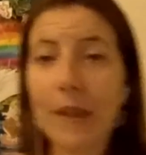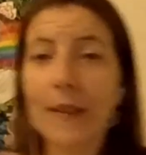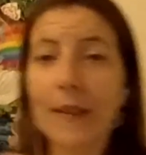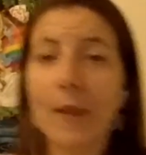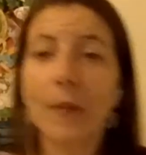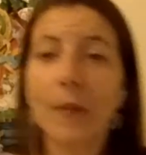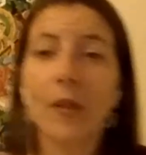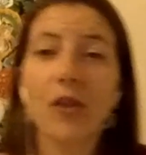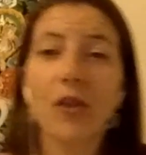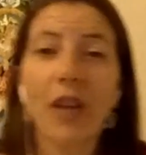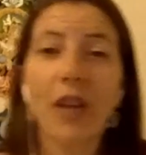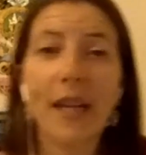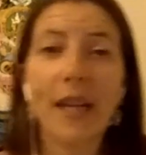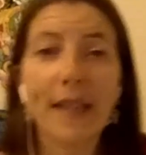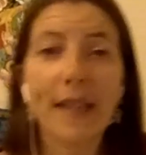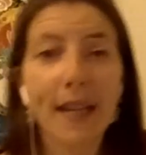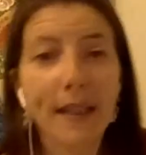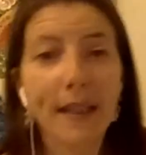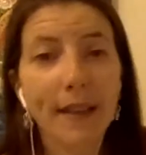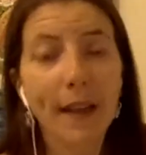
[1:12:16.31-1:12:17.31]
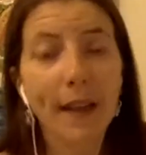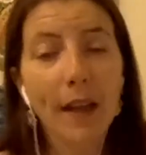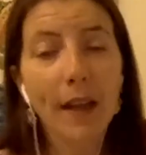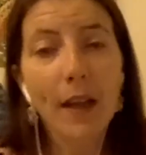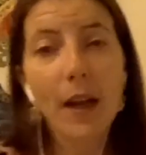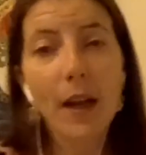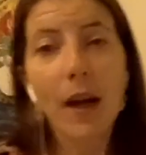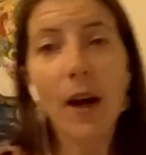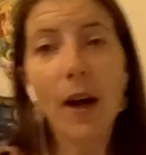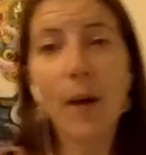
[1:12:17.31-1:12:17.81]
So in the Jade Egg
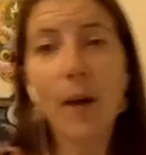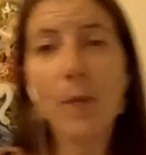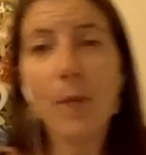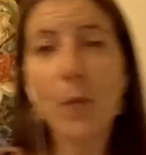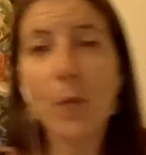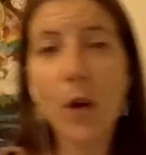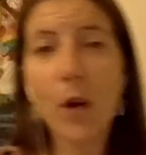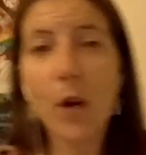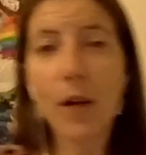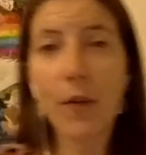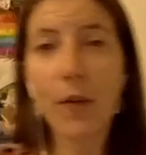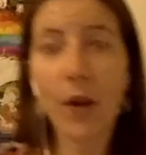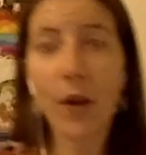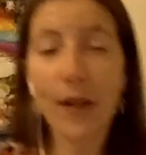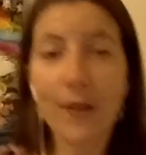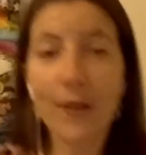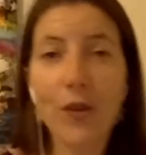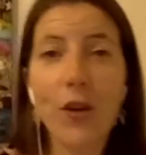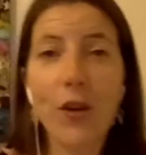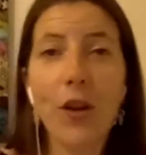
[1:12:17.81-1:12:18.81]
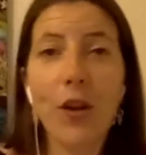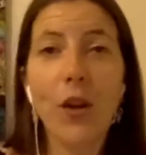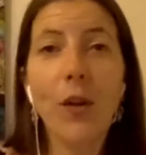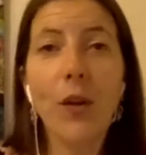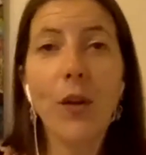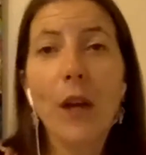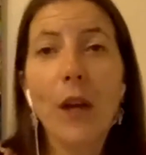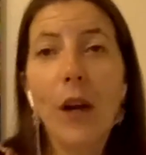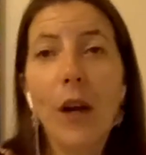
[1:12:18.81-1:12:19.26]
work that I do,